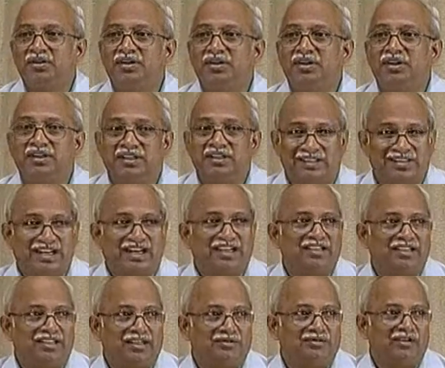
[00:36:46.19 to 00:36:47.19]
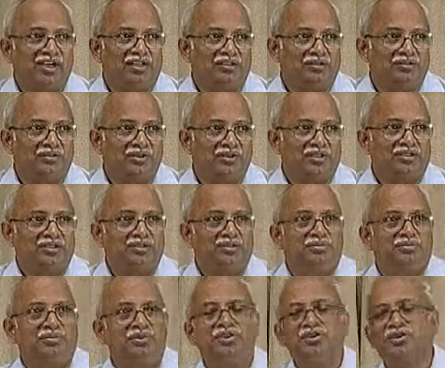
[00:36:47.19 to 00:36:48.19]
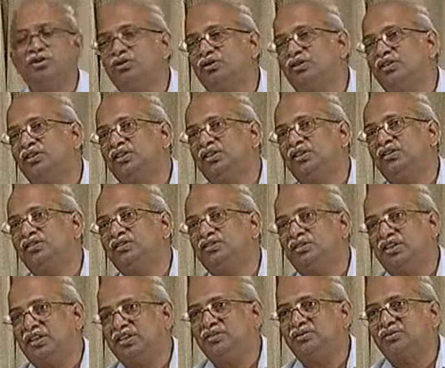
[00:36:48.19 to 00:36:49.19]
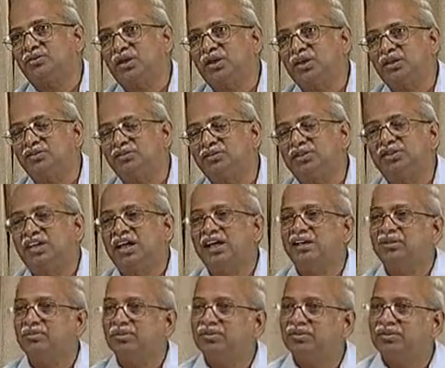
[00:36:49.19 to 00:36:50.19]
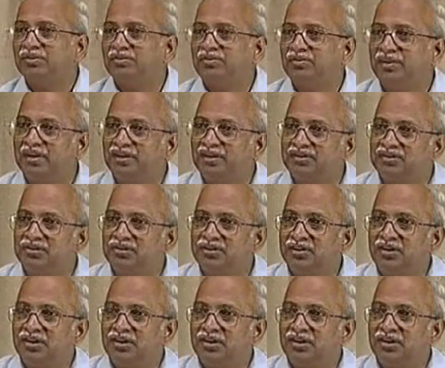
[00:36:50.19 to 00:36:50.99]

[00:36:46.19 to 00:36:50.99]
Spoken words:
in a static environment, but surely it does not take into account the dynamic effects,